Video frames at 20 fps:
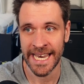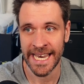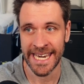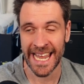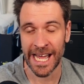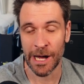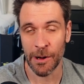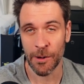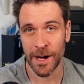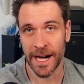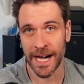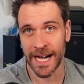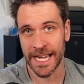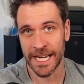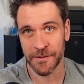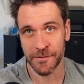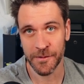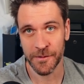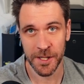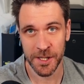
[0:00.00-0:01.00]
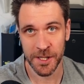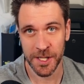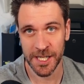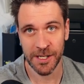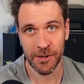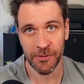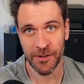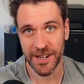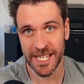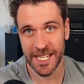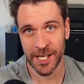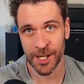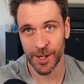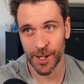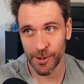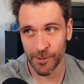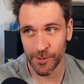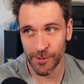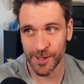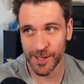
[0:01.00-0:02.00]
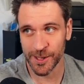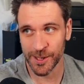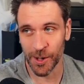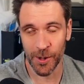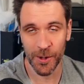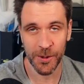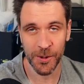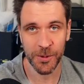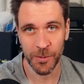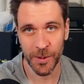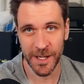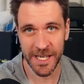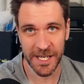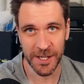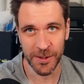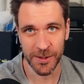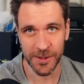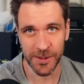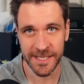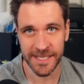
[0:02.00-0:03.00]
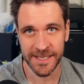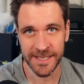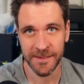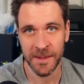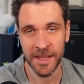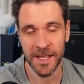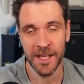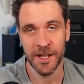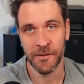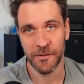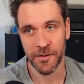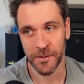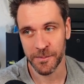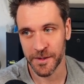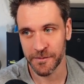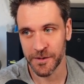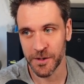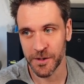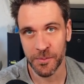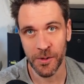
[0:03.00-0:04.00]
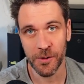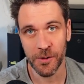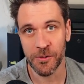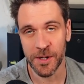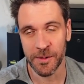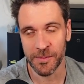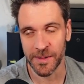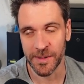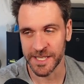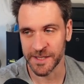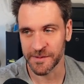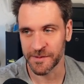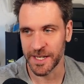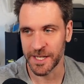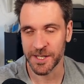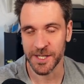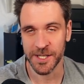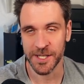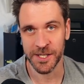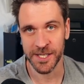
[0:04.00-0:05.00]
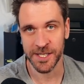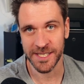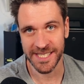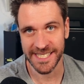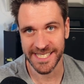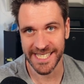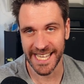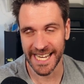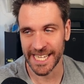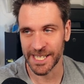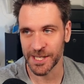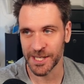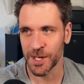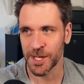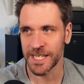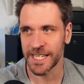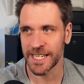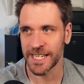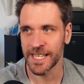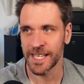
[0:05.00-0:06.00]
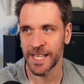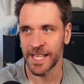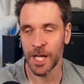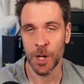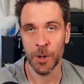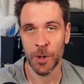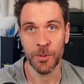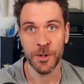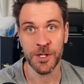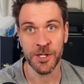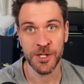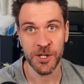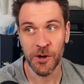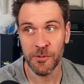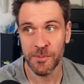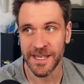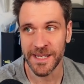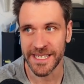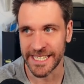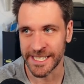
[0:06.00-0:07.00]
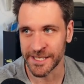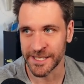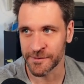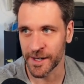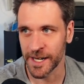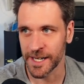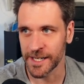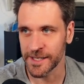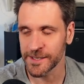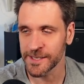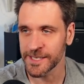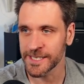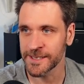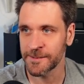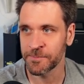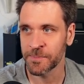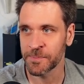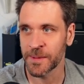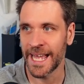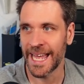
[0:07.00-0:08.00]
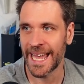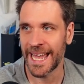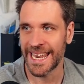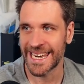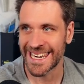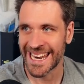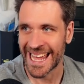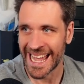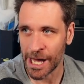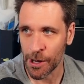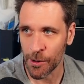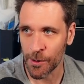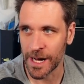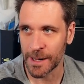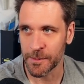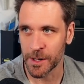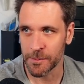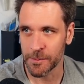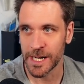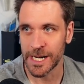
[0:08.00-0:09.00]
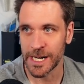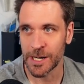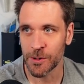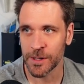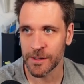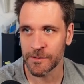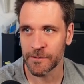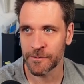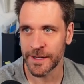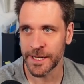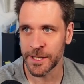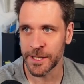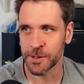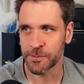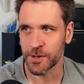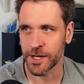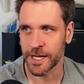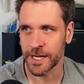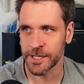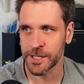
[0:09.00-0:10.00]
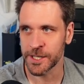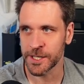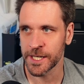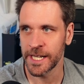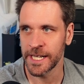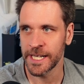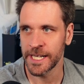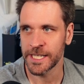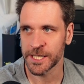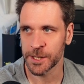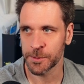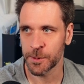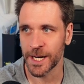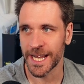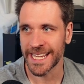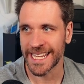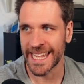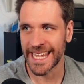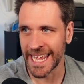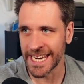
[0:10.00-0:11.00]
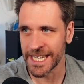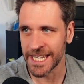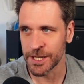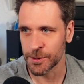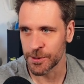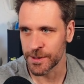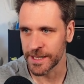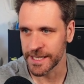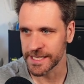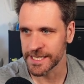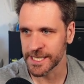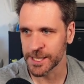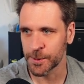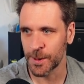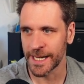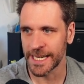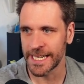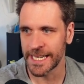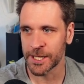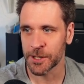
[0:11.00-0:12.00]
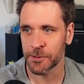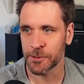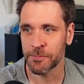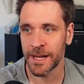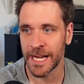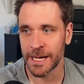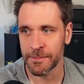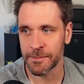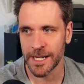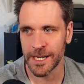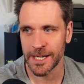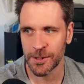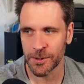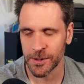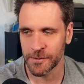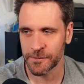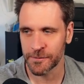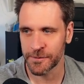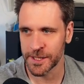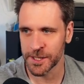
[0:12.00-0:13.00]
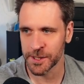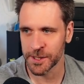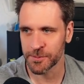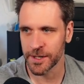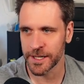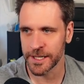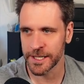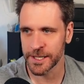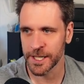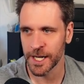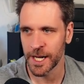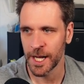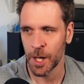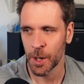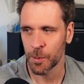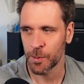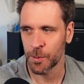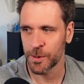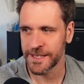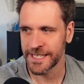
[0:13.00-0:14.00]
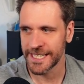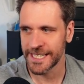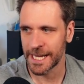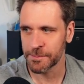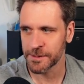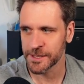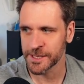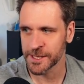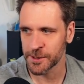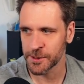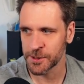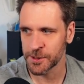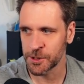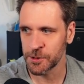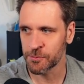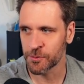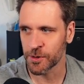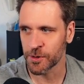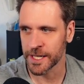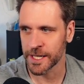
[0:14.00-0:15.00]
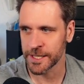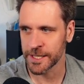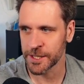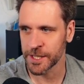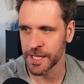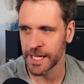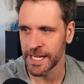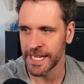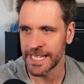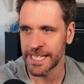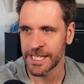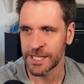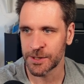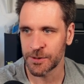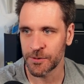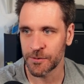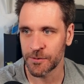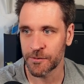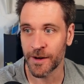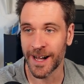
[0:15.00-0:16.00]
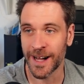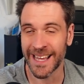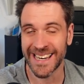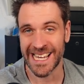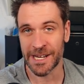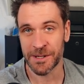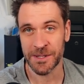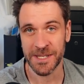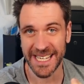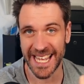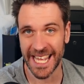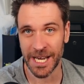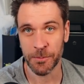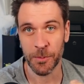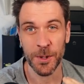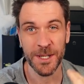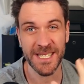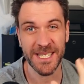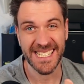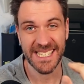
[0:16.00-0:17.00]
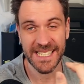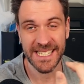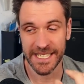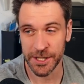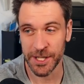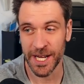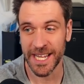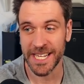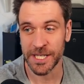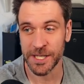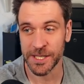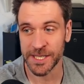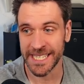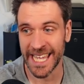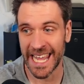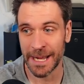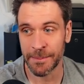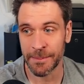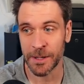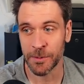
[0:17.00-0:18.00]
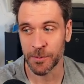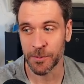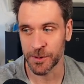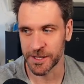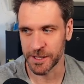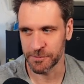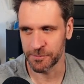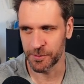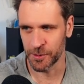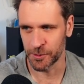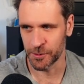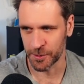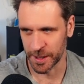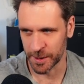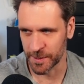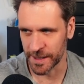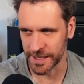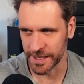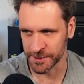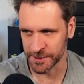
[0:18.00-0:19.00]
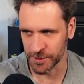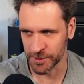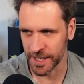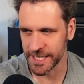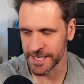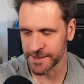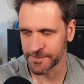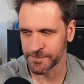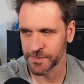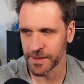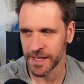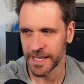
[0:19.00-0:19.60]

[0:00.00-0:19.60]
Now, I unfortunately already closed all the windows from the view pull request feature just a second earlier, which showed me these files. And now I'm on my local feature branch. So what I can do is quickly compare my local feature branch with the episode 2 branch to find out again what changes came in with the pull request, right?